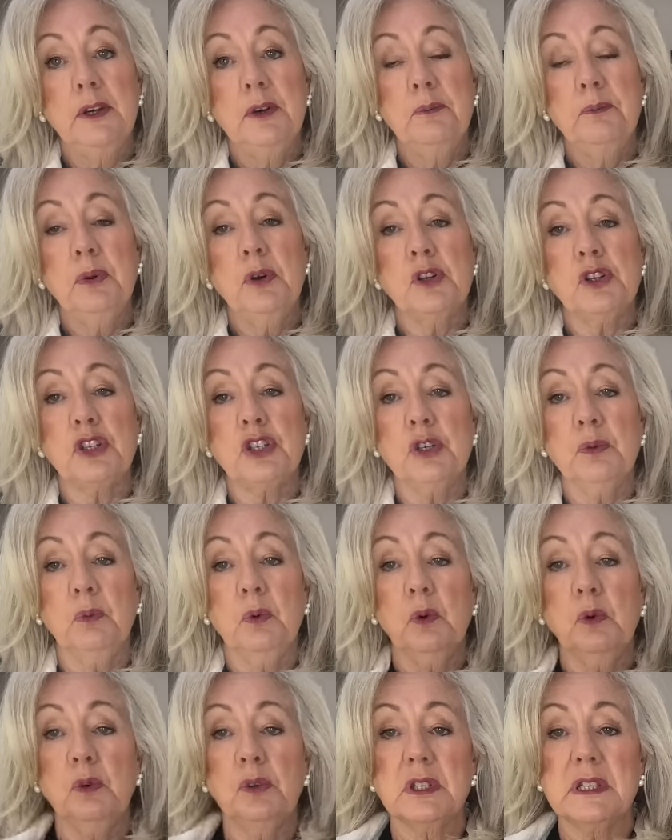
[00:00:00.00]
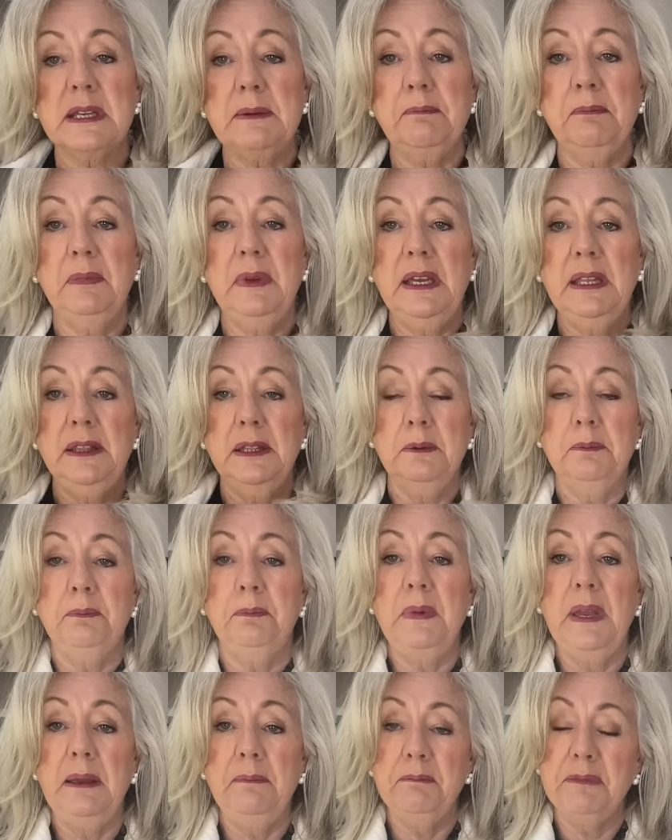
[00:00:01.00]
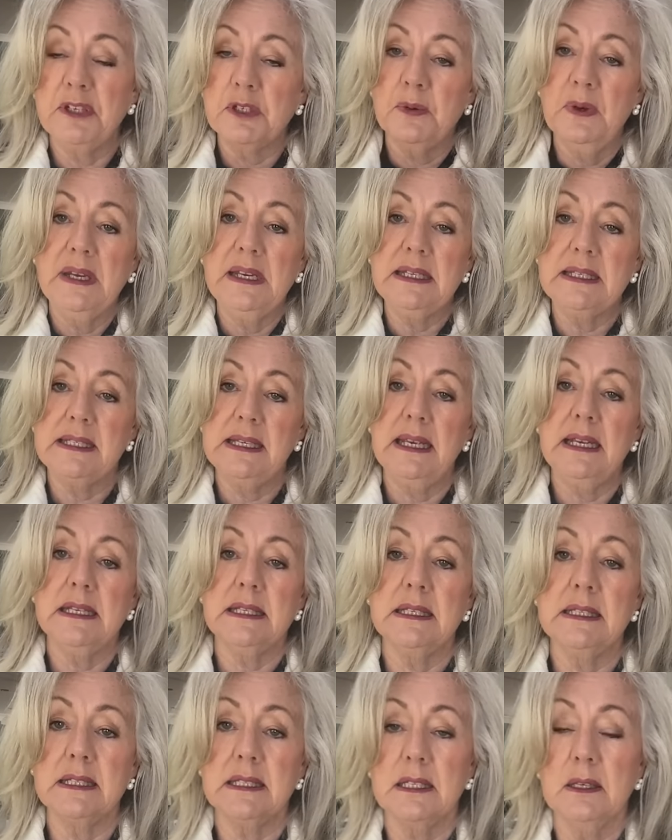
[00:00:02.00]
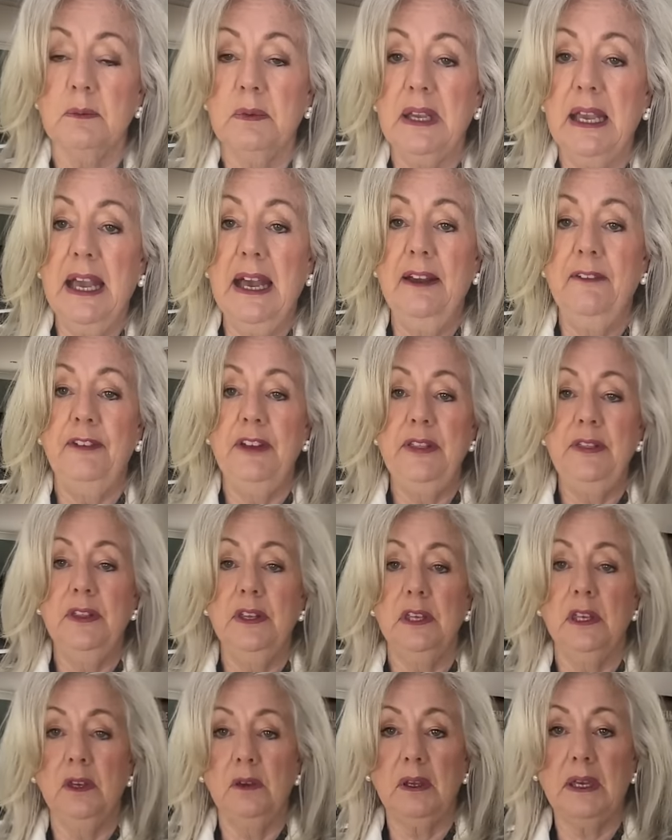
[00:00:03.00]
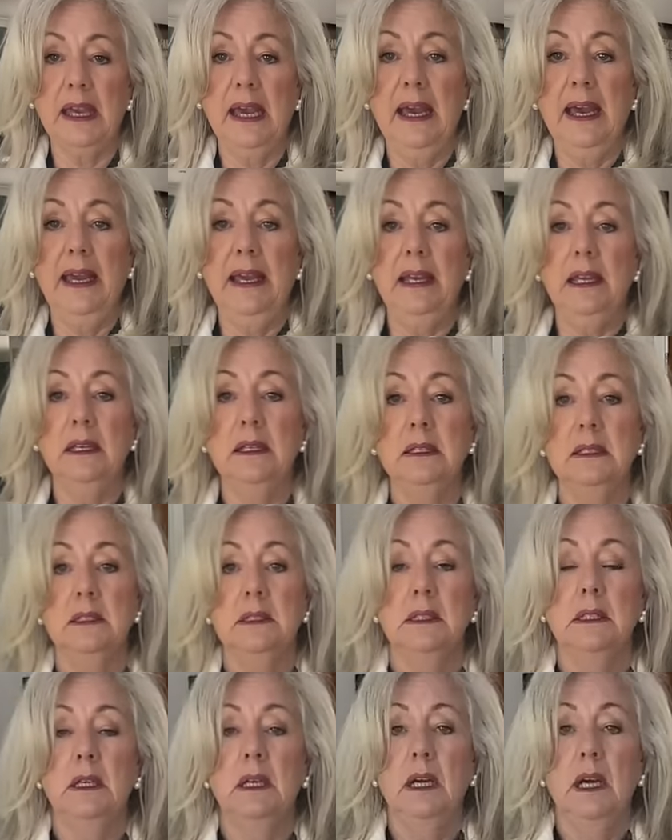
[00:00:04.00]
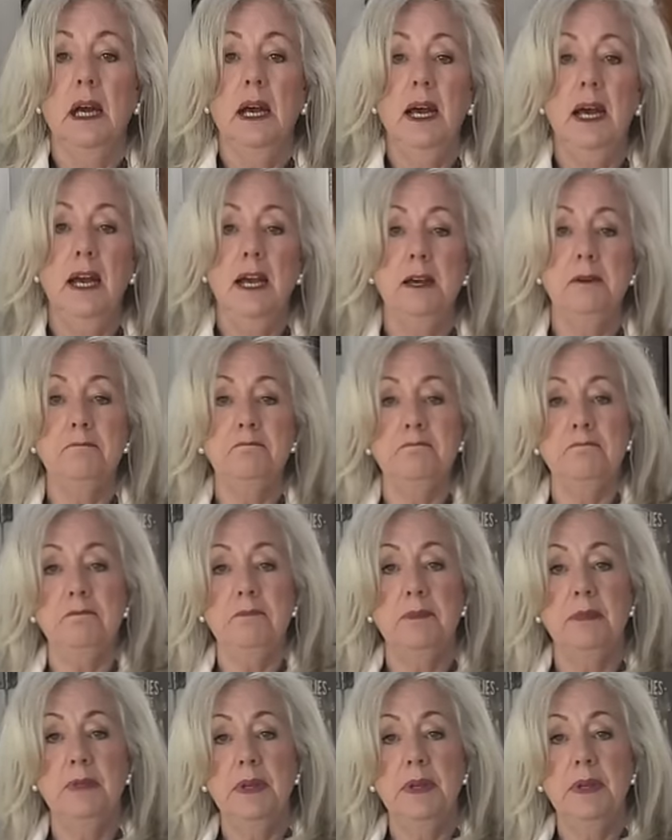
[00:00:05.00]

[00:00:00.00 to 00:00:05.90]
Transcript: pushed towards in, in the in between seasons that we have in the UK. Um,